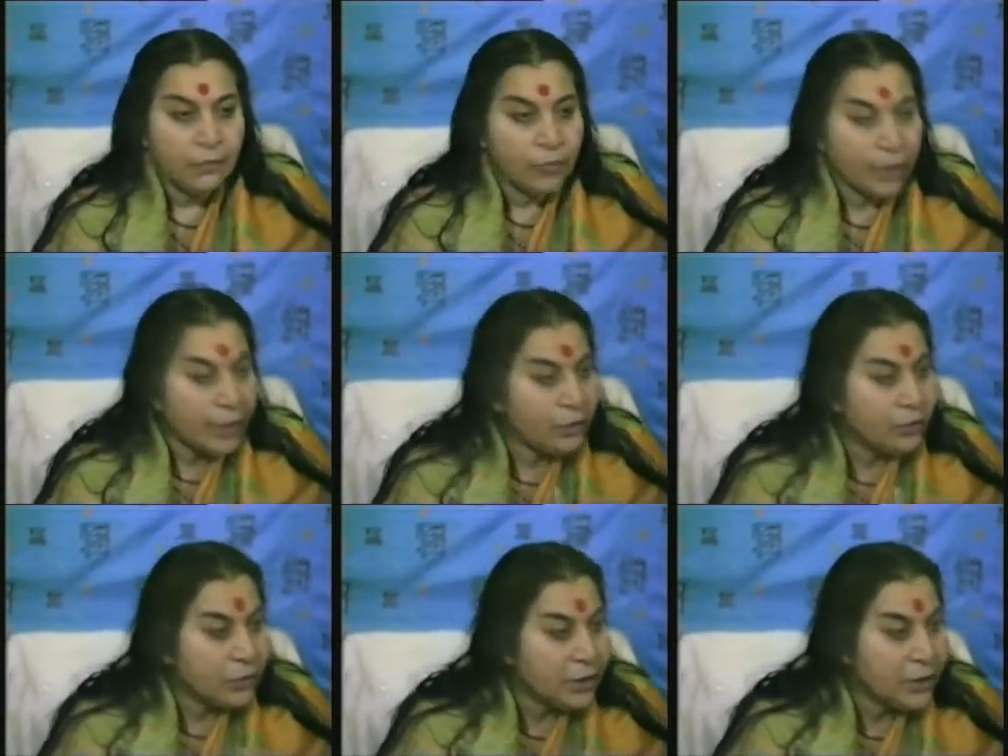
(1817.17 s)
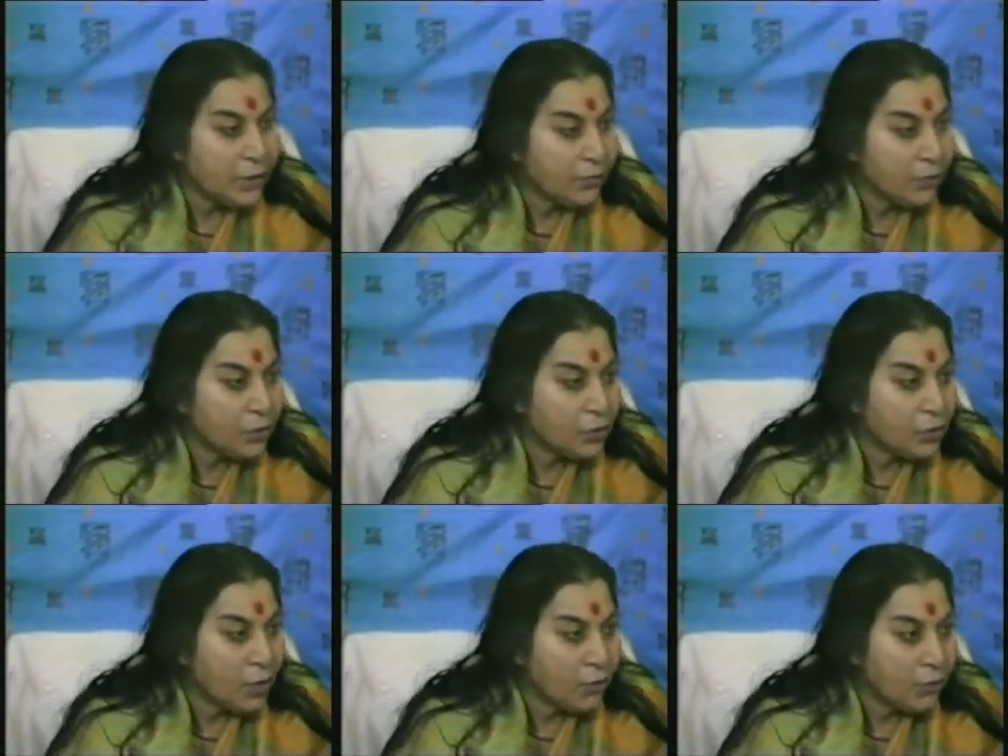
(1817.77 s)
Try to see
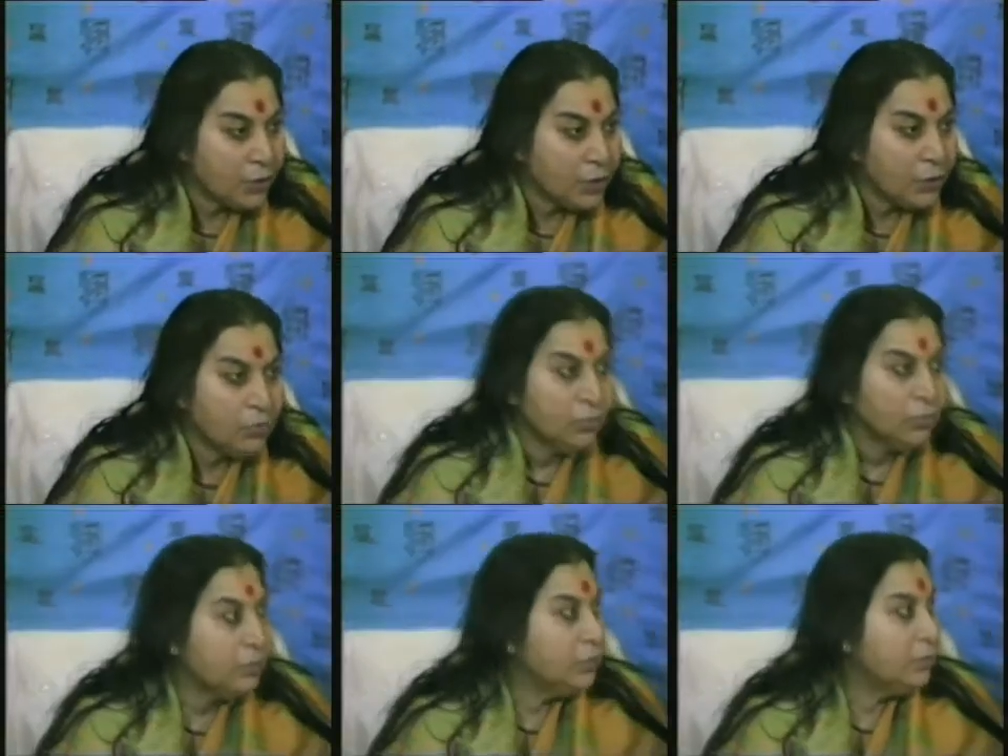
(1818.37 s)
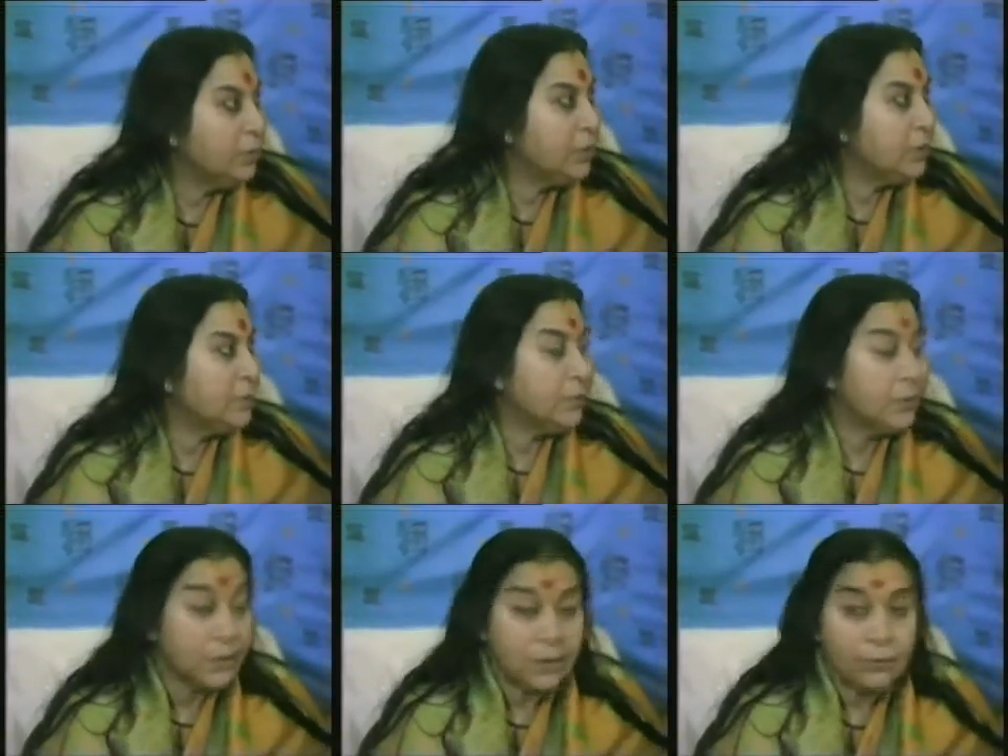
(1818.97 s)
what's wrong with you, first,
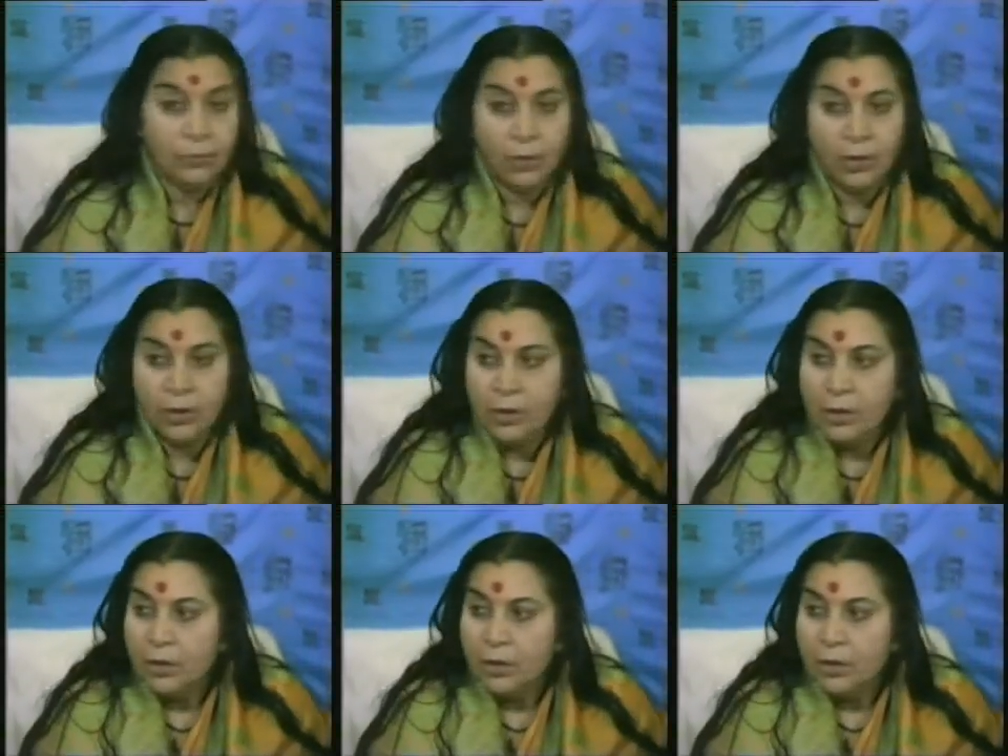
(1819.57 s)
first of all.